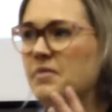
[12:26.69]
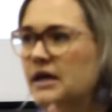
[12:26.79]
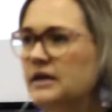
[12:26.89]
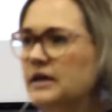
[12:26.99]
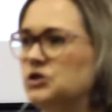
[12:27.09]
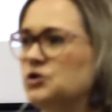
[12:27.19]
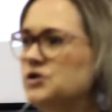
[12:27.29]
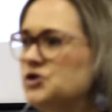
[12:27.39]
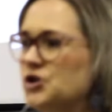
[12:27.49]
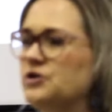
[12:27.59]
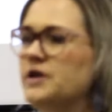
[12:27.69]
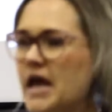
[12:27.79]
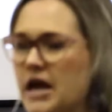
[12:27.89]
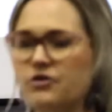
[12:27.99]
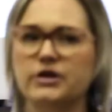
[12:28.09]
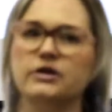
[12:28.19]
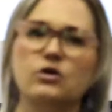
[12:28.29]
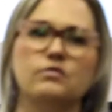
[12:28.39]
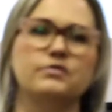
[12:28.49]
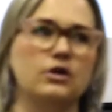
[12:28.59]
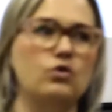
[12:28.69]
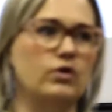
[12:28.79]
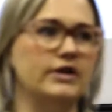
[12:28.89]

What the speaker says: into a certain area of the law,